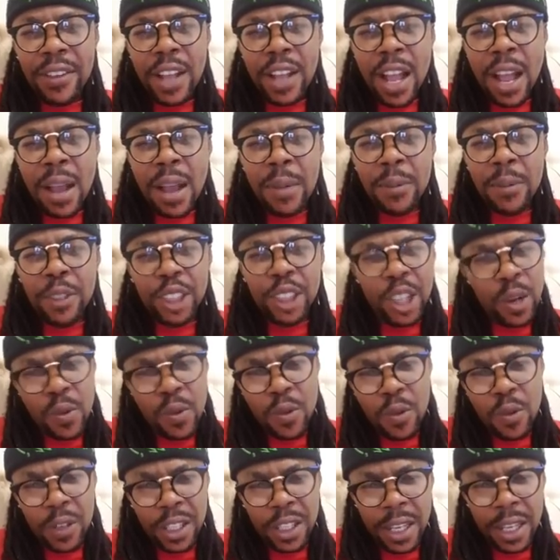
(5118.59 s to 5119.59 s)
Seun
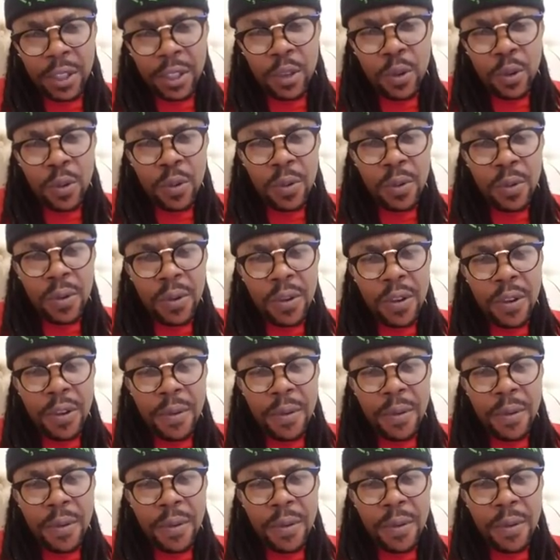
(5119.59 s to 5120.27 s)
Kuti to